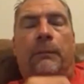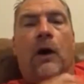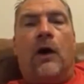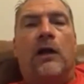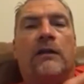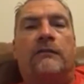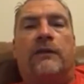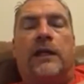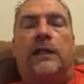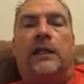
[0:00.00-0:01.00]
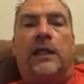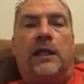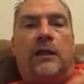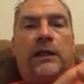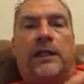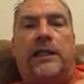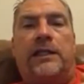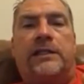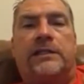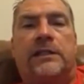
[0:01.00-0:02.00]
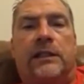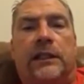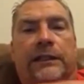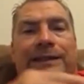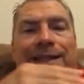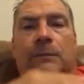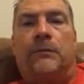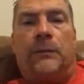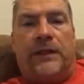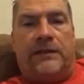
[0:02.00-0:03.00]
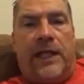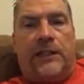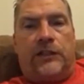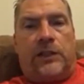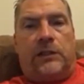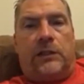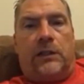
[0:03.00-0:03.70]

part of it is the implementation.